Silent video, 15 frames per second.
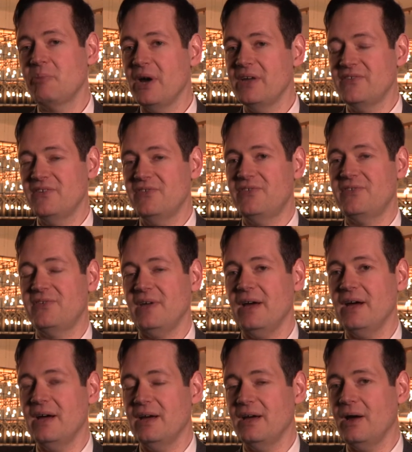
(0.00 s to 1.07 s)
prices
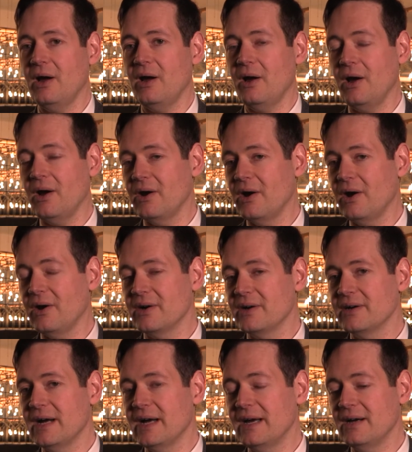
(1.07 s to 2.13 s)

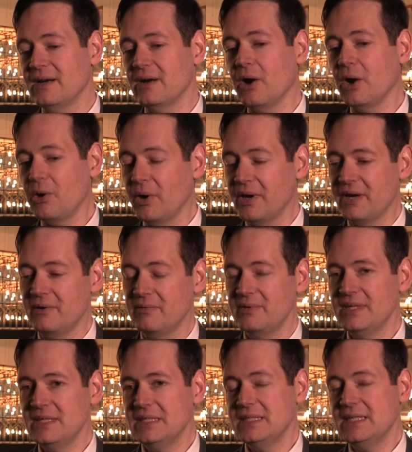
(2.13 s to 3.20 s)
are going to
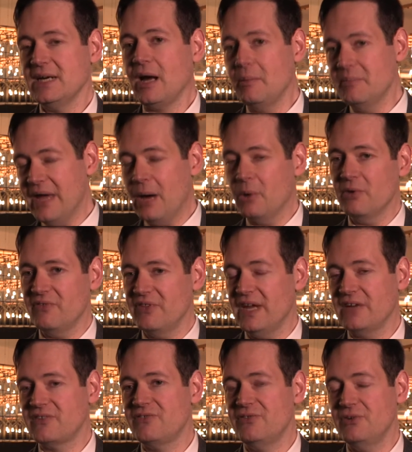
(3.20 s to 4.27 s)
come down over the
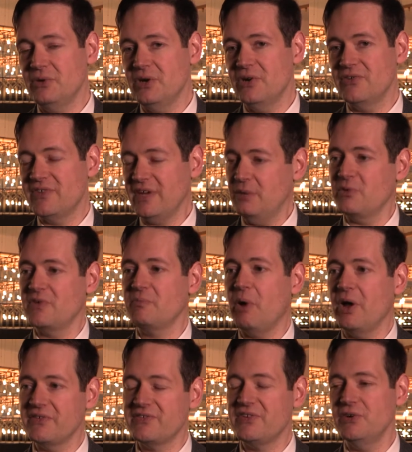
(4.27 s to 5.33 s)
next few years in
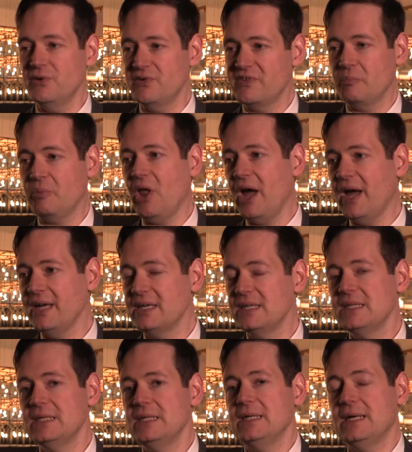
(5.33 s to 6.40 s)
response to new supply,
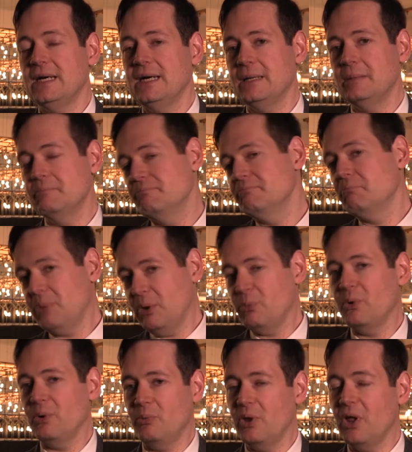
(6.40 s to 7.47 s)
but
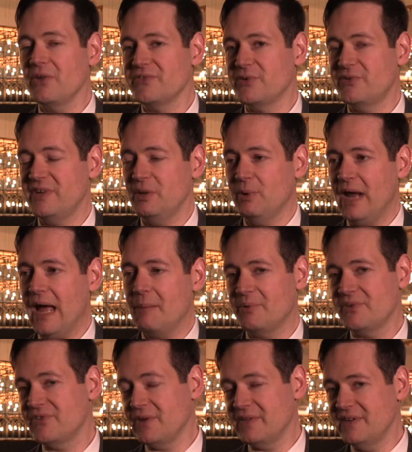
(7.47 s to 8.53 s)
we'll also see what
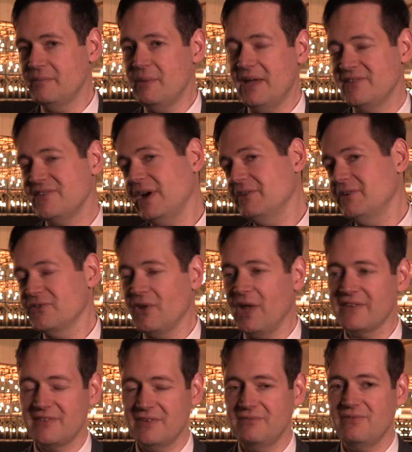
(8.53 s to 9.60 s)
happens on the demand side. There's
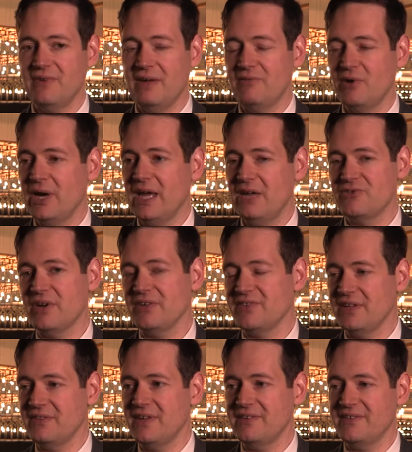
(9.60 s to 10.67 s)
lots of very
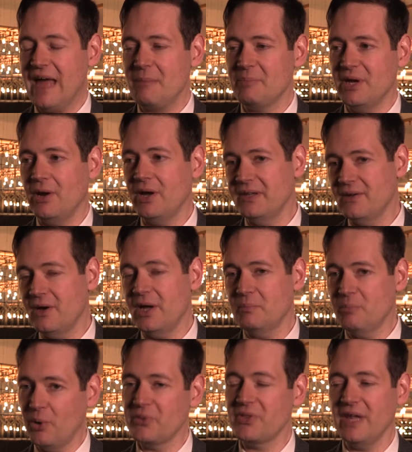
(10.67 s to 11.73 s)
interesting things happening
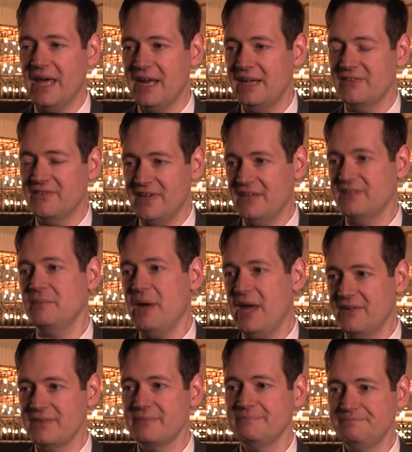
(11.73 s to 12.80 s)
on both lead and zinc
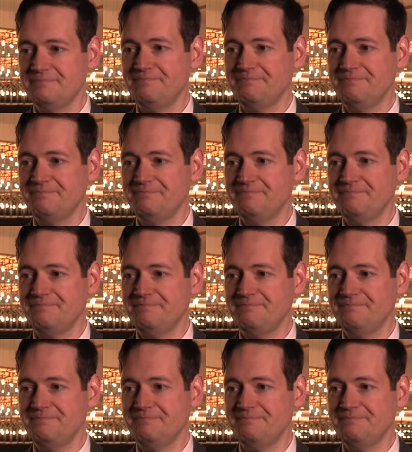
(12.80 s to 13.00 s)
demand.